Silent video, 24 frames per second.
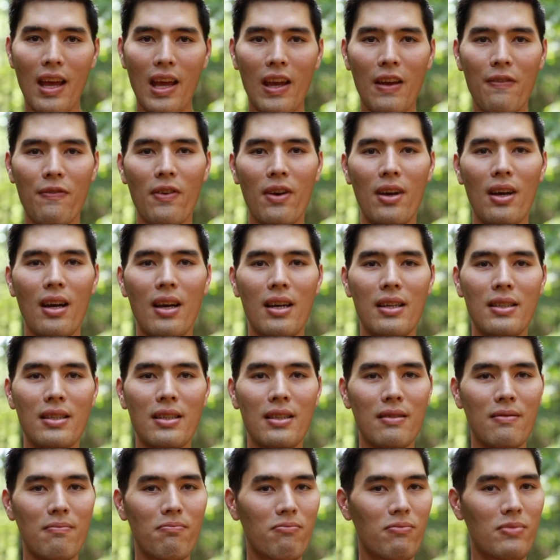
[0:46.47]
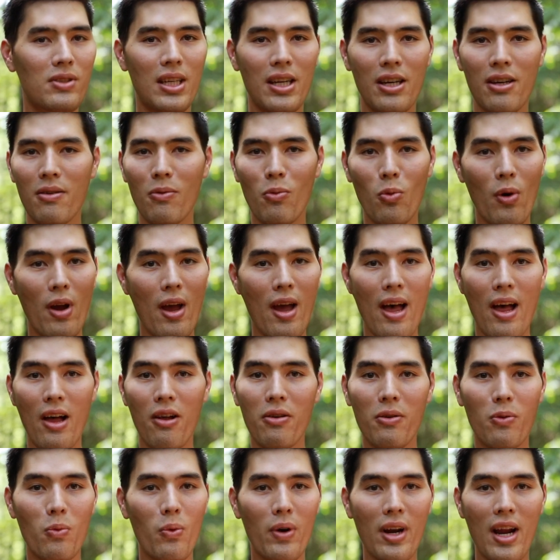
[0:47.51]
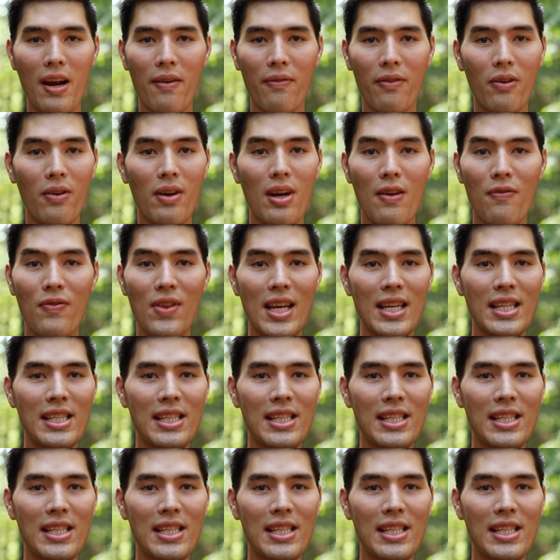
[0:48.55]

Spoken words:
if a deer, elk, whatever, if they